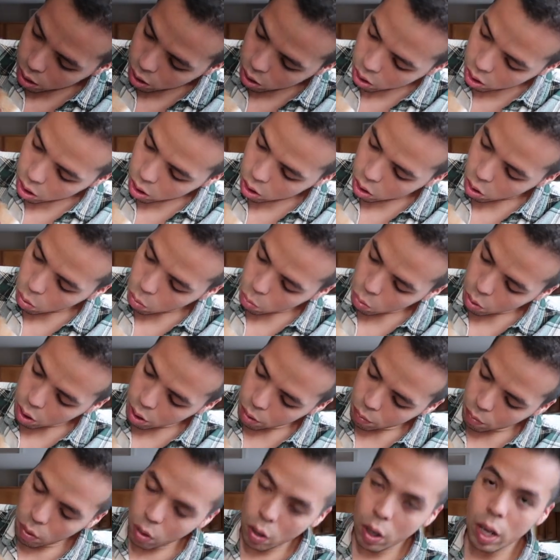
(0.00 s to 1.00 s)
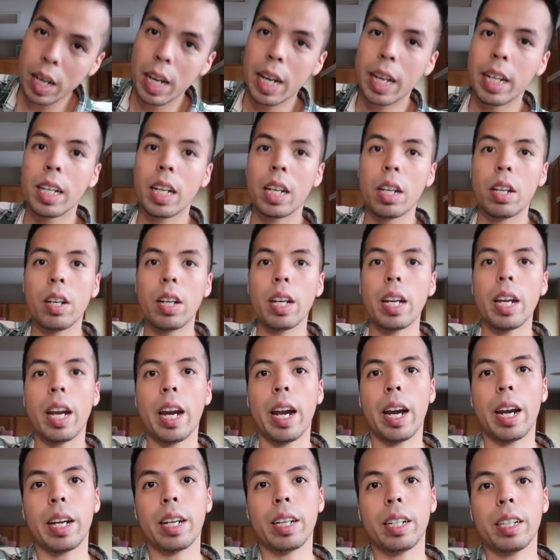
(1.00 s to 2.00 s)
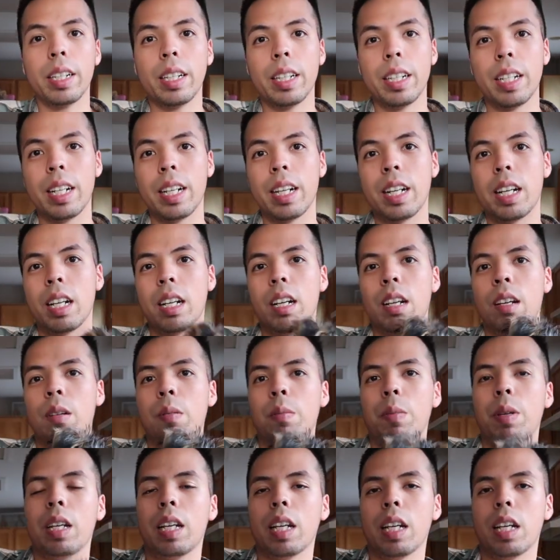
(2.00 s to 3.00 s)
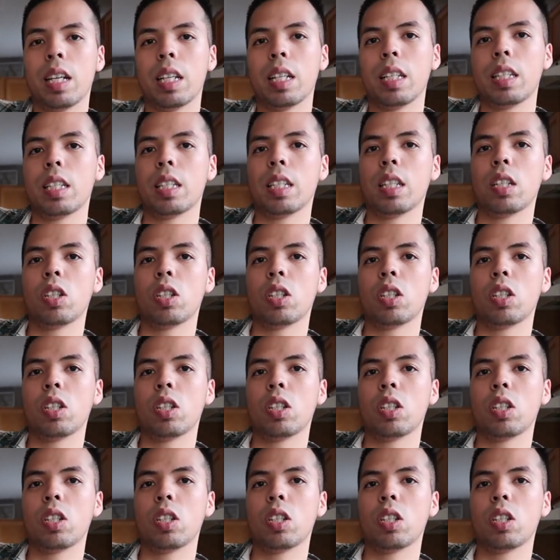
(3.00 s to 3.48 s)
She's so wonderful. And I cut her hair because